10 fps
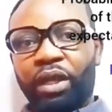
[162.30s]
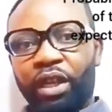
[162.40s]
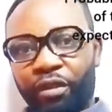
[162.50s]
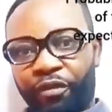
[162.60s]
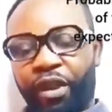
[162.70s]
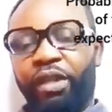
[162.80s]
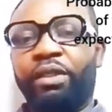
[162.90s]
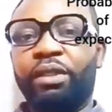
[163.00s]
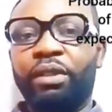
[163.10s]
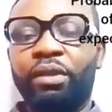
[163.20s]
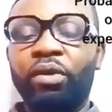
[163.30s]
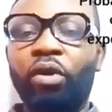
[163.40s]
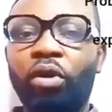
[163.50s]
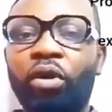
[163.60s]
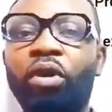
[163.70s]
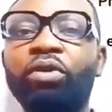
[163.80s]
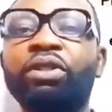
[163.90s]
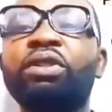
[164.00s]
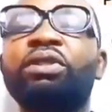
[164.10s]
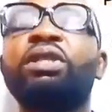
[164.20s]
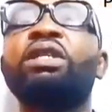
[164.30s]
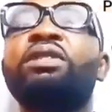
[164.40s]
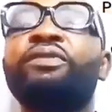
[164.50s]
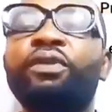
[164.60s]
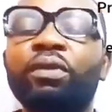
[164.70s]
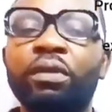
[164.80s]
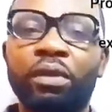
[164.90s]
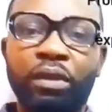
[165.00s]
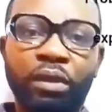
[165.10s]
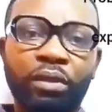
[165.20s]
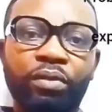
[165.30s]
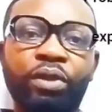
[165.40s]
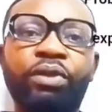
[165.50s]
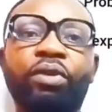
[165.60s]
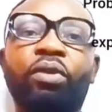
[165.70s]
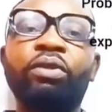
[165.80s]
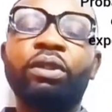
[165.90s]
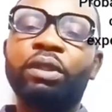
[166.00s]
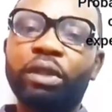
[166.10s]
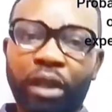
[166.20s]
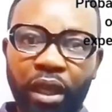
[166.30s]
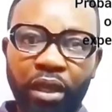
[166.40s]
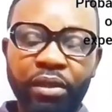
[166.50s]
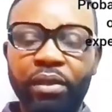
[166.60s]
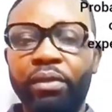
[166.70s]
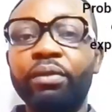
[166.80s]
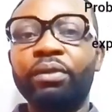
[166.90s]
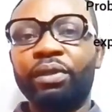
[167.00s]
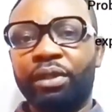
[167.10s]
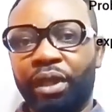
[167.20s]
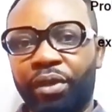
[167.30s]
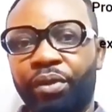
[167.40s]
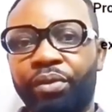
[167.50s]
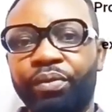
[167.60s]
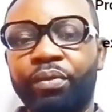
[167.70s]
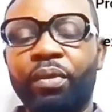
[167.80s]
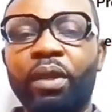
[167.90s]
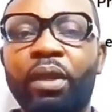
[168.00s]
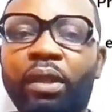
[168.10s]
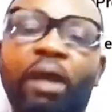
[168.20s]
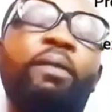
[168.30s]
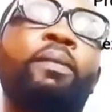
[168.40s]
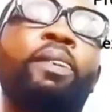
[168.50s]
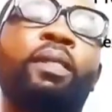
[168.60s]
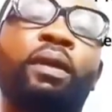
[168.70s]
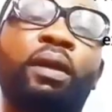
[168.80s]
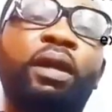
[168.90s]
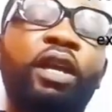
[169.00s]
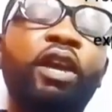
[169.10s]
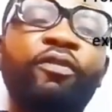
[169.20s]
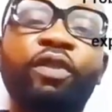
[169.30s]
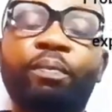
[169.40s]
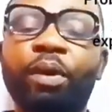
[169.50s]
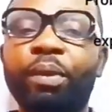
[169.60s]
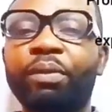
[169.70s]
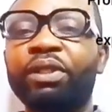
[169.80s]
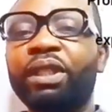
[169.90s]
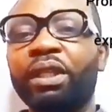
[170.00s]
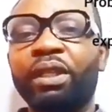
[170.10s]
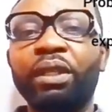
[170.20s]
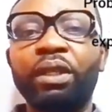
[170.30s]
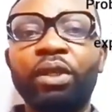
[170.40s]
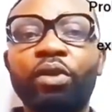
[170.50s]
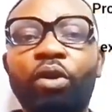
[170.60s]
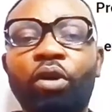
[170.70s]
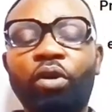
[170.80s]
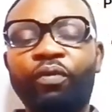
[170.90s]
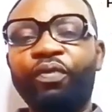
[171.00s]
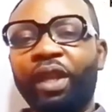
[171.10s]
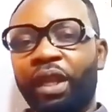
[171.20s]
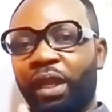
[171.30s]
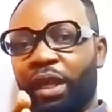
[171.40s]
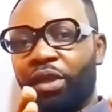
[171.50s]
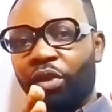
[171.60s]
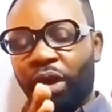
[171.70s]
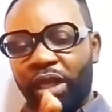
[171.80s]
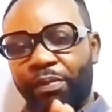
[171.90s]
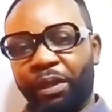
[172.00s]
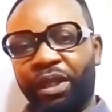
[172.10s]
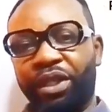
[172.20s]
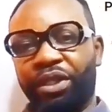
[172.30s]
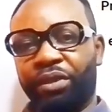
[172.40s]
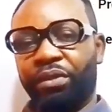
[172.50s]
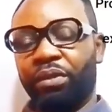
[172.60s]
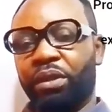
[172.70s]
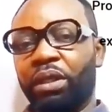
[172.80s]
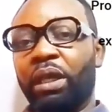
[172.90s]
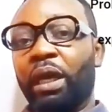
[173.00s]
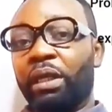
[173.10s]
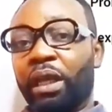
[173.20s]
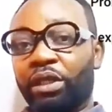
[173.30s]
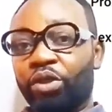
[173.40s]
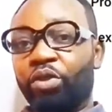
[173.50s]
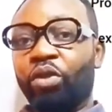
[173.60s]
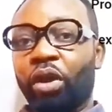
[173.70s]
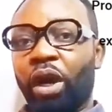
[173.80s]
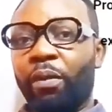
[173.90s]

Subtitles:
event or unsuccessful result is 0. Now, if the probability of your expectation that you